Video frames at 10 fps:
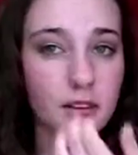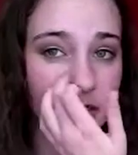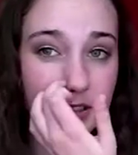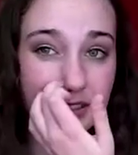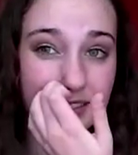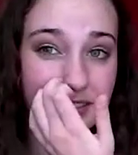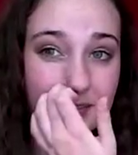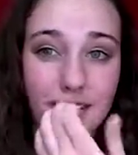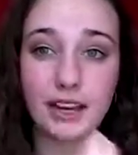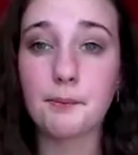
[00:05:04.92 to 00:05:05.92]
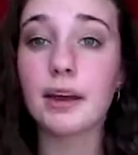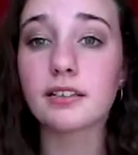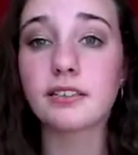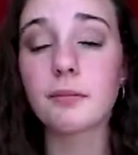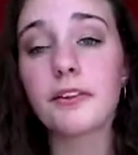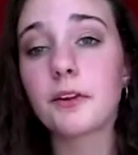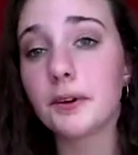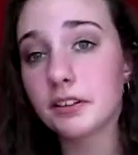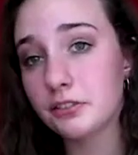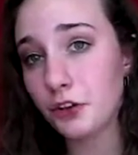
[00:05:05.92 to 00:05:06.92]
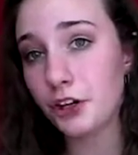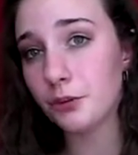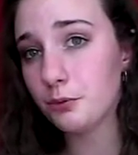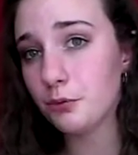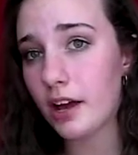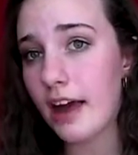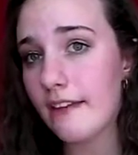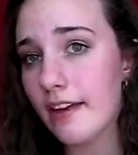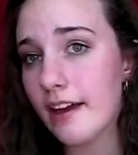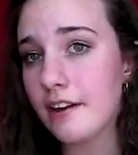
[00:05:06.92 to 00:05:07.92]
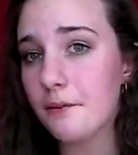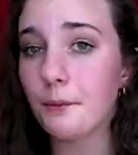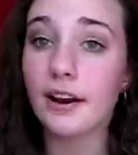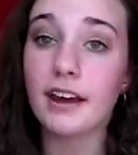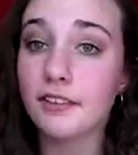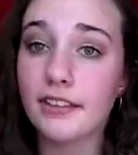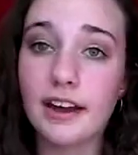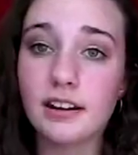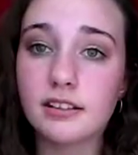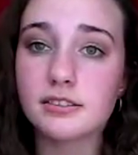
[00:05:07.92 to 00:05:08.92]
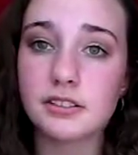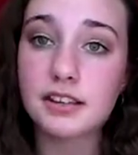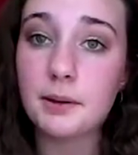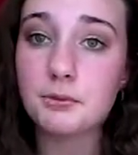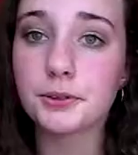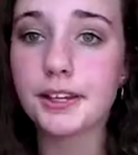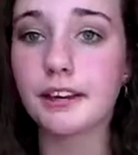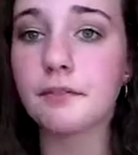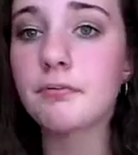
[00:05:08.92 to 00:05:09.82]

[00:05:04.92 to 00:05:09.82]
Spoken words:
just like pick something that works for you, and then whatever that is, just keep doing it.